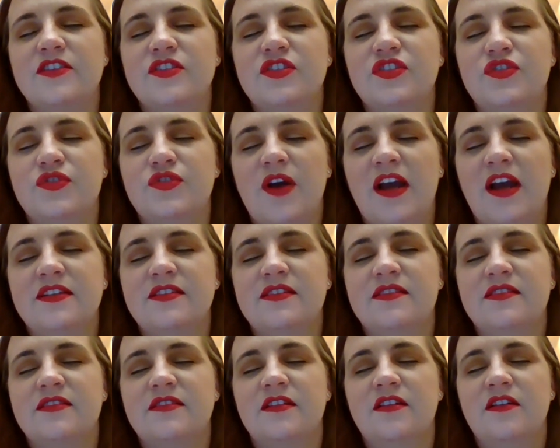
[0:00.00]

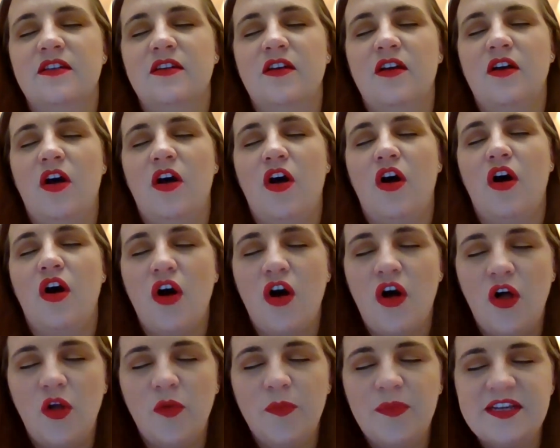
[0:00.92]
stress
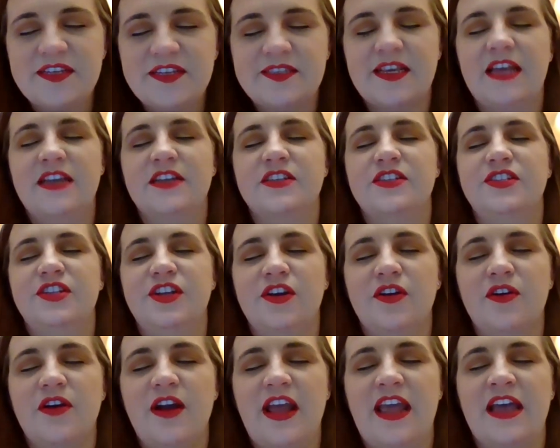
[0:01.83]
all be sent to
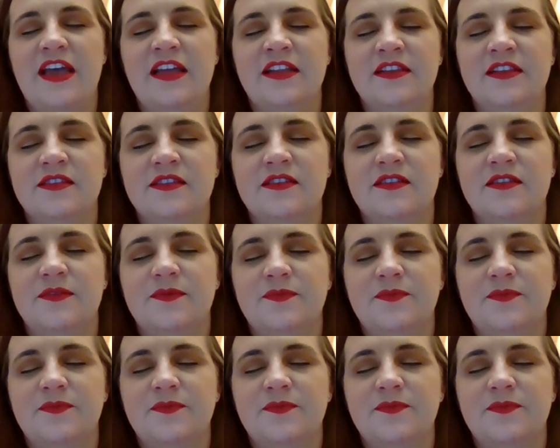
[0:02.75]
your hands.